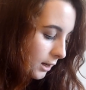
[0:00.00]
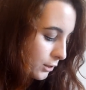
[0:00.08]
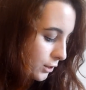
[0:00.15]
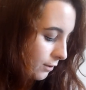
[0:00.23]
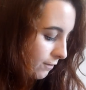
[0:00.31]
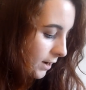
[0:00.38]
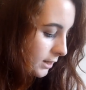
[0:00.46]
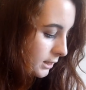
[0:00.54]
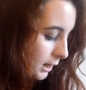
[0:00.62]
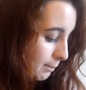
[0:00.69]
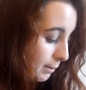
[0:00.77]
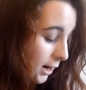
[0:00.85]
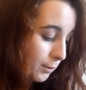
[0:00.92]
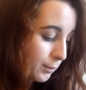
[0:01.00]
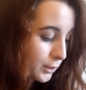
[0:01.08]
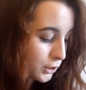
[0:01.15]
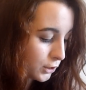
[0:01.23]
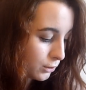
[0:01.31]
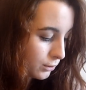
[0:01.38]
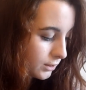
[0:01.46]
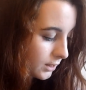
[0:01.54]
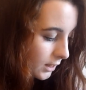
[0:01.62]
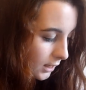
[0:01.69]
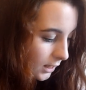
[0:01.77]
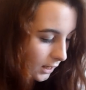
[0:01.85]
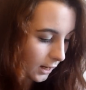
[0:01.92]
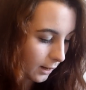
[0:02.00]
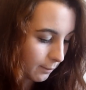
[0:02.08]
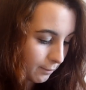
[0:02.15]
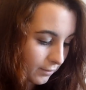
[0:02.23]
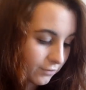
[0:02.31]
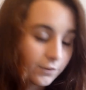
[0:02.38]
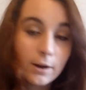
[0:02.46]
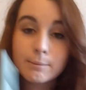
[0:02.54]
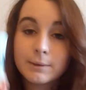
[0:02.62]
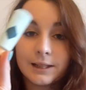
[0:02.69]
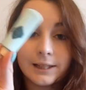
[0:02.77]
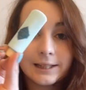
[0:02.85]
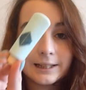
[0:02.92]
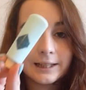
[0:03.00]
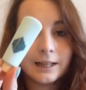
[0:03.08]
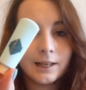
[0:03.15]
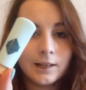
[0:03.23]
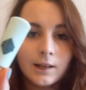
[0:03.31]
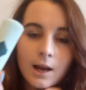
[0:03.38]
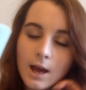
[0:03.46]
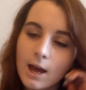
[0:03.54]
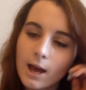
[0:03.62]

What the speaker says: So first up, I would use the Foamingly Clean,